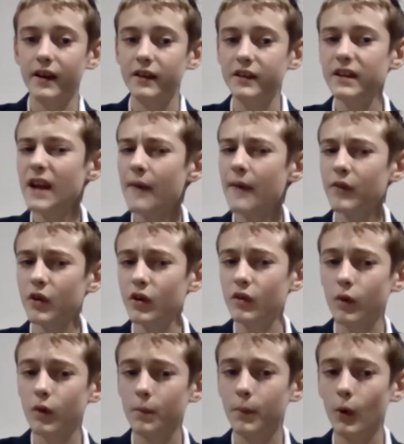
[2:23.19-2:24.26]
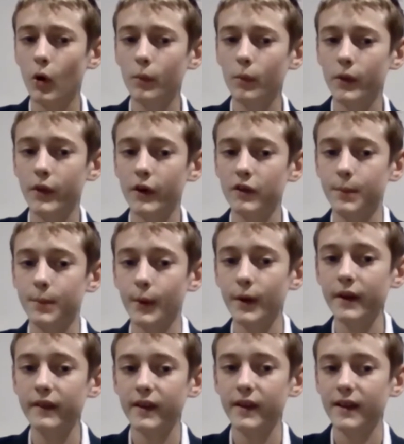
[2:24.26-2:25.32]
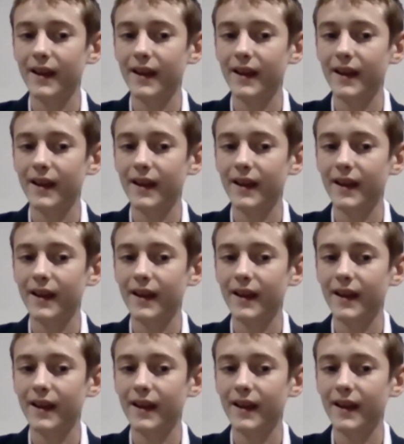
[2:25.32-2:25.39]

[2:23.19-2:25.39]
Do you have a good rapport with those boys